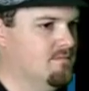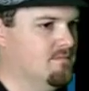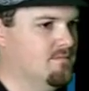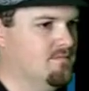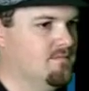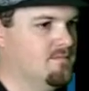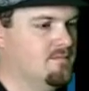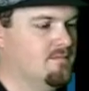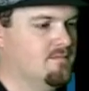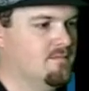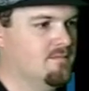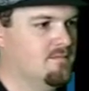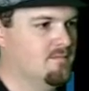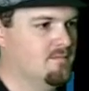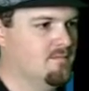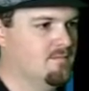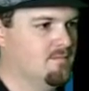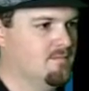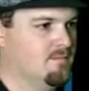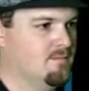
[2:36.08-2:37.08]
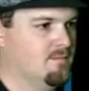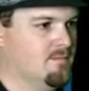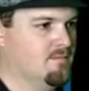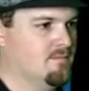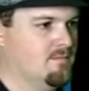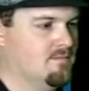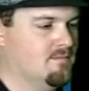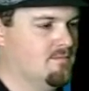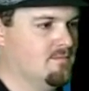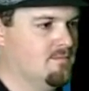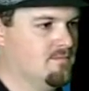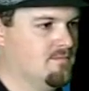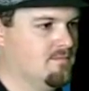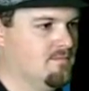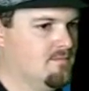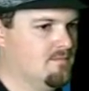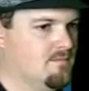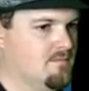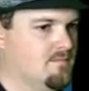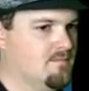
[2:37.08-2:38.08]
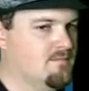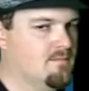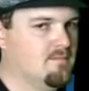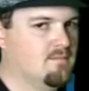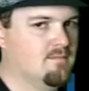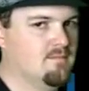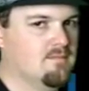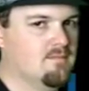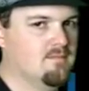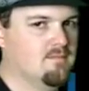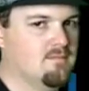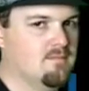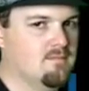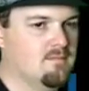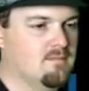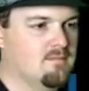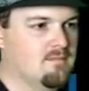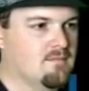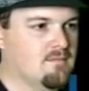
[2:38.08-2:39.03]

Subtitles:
This person isn't speaking.